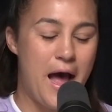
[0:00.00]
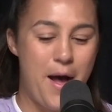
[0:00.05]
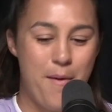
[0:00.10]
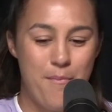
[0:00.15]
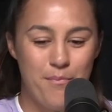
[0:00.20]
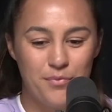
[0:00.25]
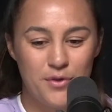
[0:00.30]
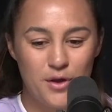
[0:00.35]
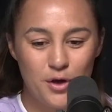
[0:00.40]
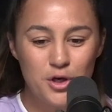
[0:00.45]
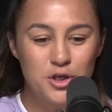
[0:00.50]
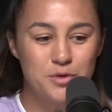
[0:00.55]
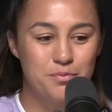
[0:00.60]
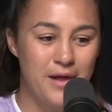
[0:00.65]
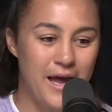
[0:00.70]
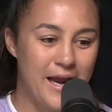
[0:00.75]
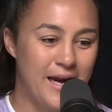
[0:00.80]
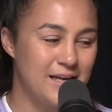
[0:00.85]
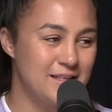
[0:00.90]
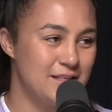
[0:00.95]
um,
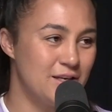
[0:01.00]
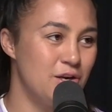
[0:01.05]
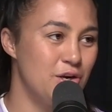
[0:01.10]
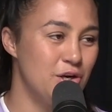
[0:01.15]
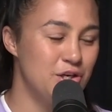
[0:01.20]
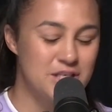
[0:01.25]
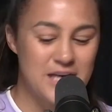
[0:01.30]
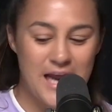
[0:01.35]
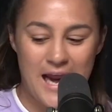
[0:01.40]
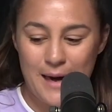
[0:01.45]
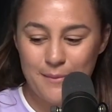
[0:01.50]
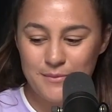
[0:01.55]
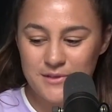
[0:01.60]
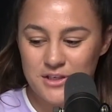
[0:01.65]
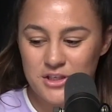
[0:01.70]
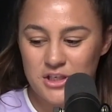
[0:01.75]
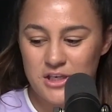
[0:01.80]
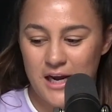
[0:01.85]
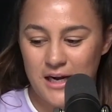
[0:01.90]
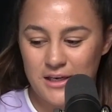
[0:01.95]
huge players and huge
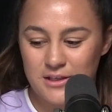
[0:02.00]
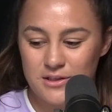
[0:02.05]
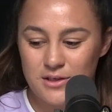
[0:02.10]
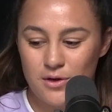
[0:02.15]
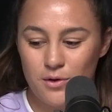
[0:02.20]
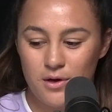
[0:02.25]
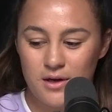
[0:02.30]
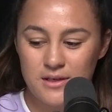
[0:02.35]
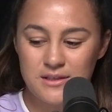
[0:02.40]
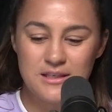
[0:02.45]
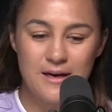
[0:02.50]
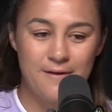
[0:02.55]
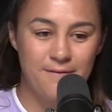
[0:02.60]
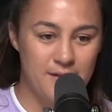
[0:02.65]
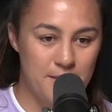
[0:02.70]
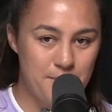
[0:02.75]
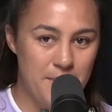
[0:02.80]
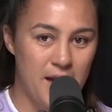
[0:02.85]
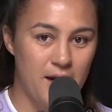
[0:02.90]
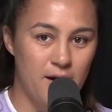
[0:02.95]
names, and Shenae Ciesiolka's
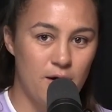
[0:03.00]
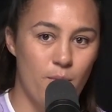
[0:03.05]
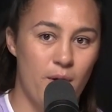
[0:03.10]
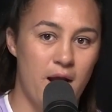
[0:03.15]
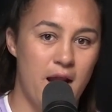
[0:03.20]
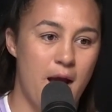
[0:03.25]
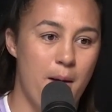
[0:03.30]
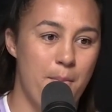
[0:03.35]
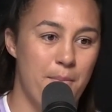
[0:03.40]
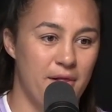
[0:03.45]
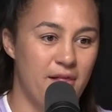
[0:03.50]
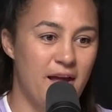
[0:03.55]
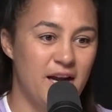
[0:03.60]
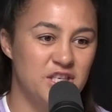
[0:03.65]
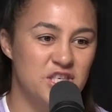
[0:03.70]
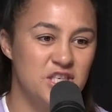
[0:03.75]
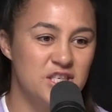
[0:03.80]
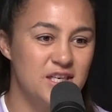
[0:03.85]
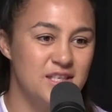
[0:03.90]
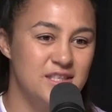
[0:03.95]
definitely making her way up. But
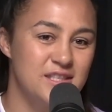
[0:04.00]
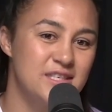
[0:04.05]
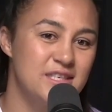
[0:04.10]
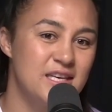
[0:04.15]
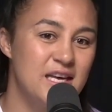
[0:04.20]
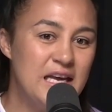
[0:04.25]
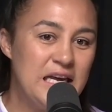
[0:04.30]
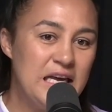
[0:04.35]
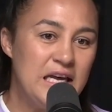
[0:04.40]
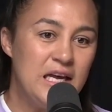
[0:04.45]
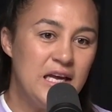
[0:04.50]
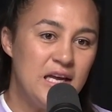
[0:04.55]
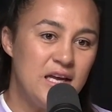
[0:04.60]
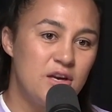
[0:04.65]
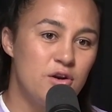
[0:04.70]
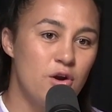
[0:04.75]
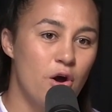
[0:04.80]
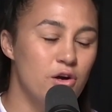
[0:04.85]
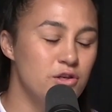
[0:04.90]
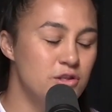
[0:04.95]
like she just
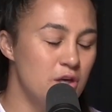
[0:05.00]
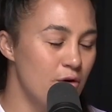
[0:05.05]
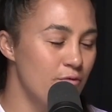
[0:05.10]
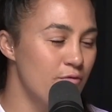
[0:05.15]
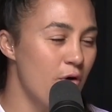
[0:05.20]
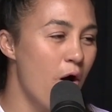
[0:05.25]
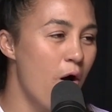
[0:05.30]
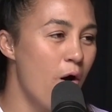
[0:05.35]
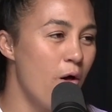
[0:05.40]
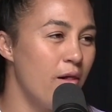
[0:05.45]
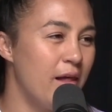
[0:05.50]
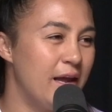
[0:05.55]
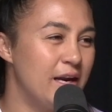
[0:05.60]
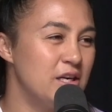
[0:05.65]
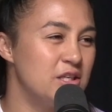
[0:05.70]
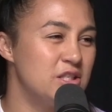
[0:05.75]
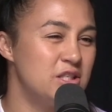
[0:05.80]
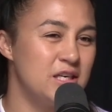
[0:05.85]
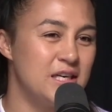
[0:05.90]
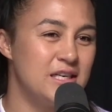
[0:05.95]
knows her role
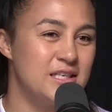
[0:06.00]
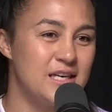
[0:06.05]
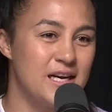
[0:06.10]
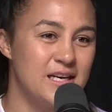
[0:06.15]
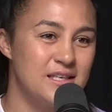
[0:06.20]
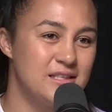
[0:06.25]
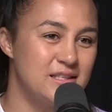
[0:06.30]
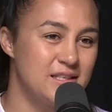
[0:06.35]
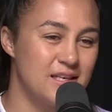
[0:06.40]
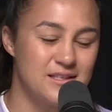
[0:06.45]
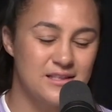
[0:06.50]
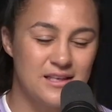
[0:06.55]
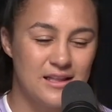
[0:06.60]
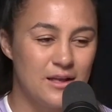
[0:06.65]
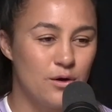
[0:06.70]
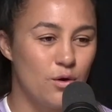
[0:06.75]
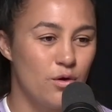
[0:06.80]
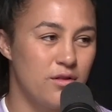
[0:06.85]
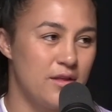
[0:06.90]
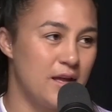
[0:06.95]
and she just does
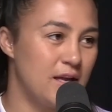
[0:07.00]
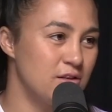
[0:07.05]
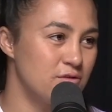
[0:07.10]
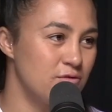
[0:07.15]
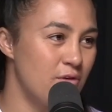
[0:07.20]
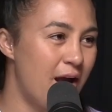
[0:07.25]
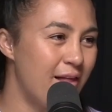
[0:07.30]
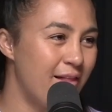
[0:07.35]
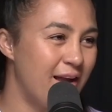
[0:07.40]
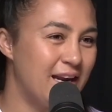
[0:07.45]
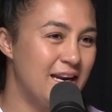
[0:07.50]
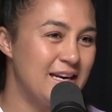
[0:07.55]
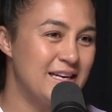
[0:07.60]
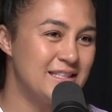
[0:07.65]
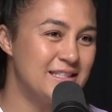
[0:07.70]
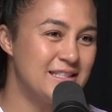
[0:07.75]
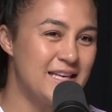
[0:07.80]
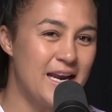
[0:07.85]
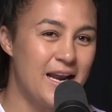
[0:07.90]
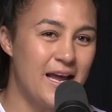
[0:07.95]
the little things right. Like
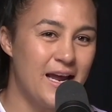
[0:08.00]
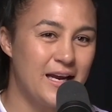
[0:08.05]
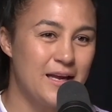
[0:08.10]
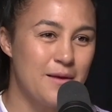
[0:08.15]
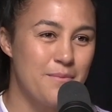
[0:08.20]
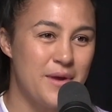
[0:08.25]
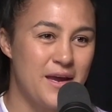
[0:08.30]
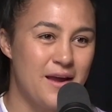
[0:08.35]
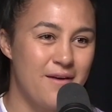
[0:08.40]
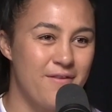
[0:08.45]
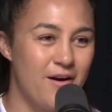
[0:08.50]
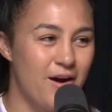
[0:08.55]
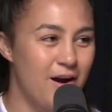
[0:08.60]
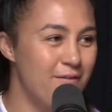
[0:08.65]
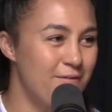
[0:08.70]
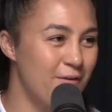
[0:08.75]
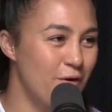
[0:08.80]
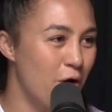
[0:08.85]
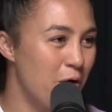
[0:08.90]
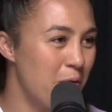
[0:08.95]
in a center, it can be a
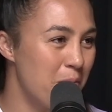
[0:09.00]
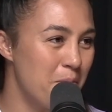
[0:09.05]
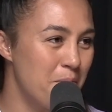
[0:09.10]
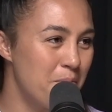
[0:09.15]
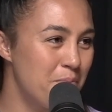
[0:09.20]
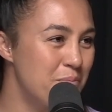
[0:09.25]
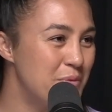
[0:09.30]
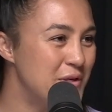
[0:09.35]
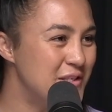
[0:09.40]
very forgotten